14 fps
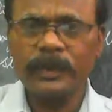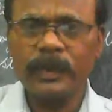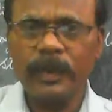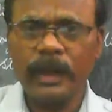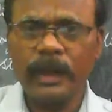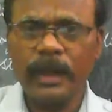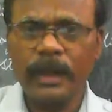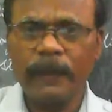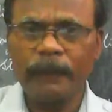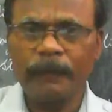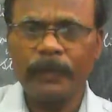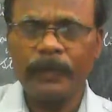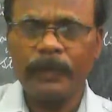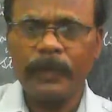
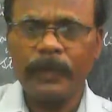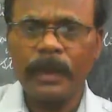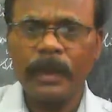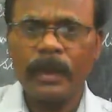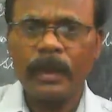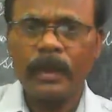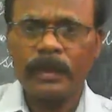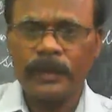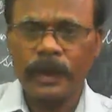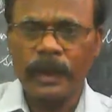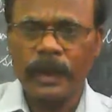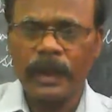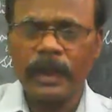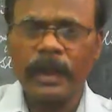Okay,
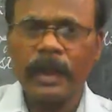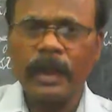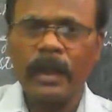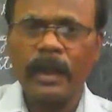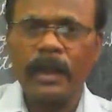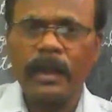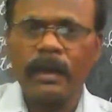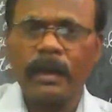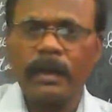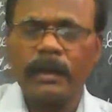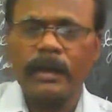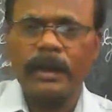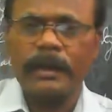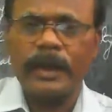see,
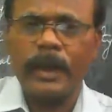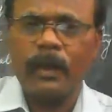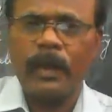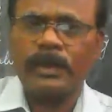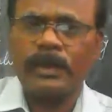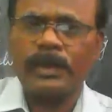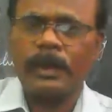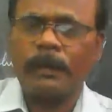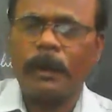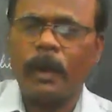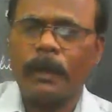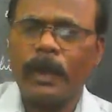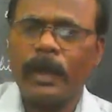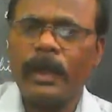there was a
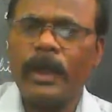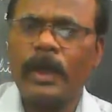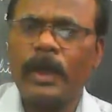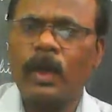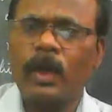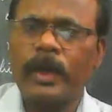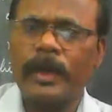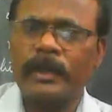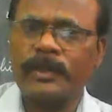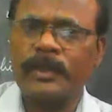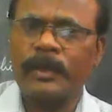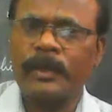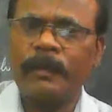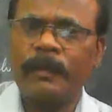popularly known
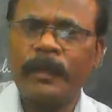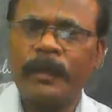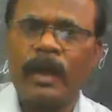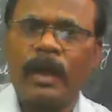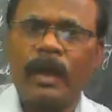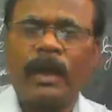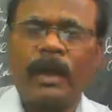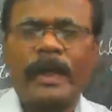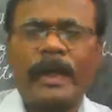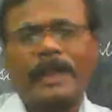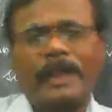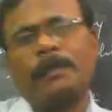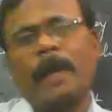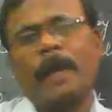as
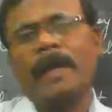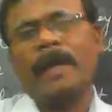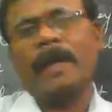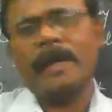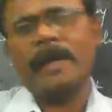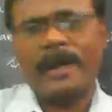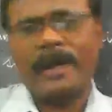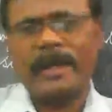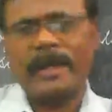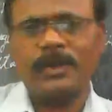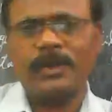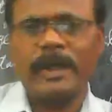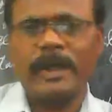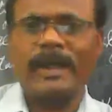expand
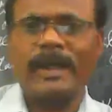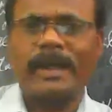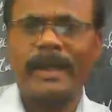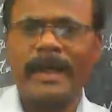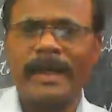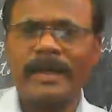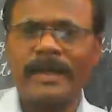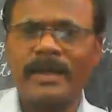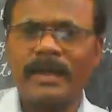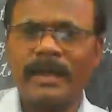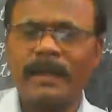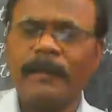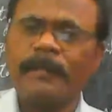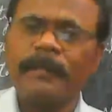currency and credit
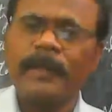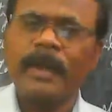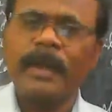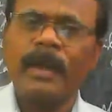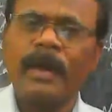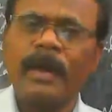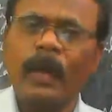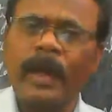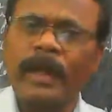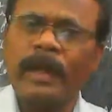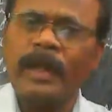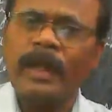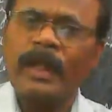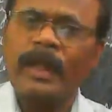
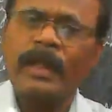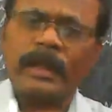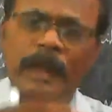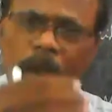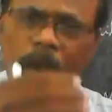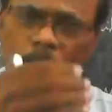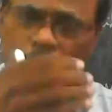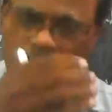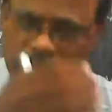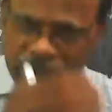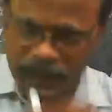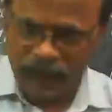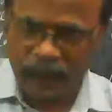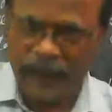when the
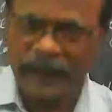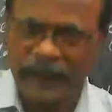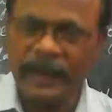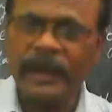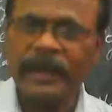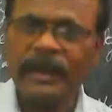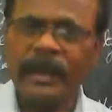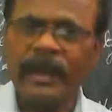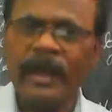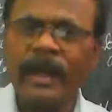gold is coming in,